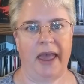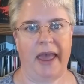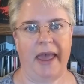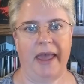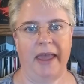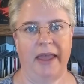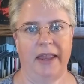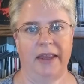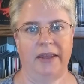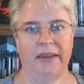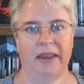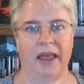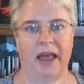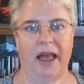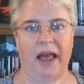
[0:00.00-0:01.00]
And
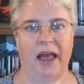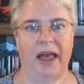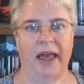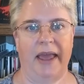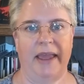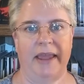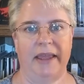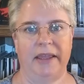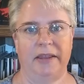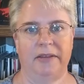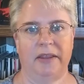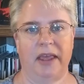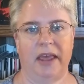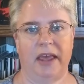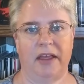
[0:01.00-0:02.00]
I
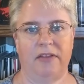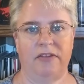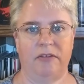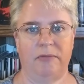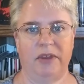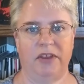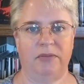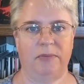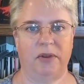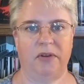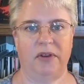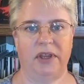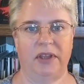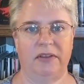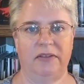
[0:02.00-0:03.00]
had some
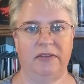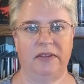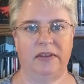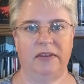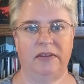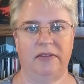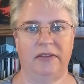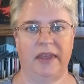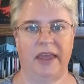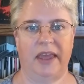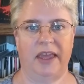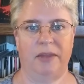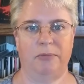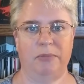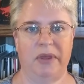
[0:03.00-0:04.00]
experiences
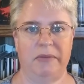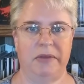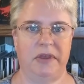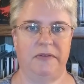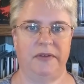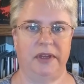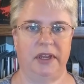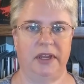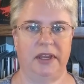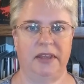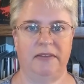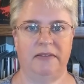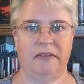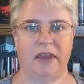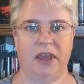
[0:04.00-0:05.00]
and maybe even an
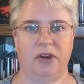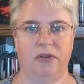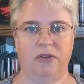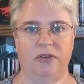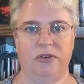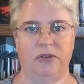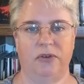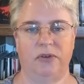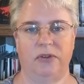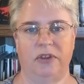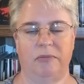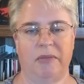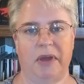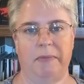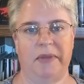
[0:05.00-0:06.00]
insight or two
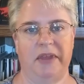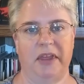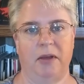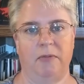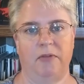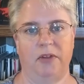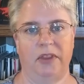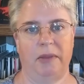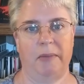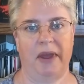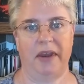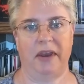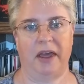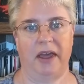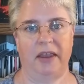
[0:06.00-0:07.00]
that might be helpful, they might
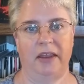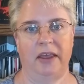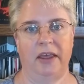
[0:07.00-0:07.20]
not,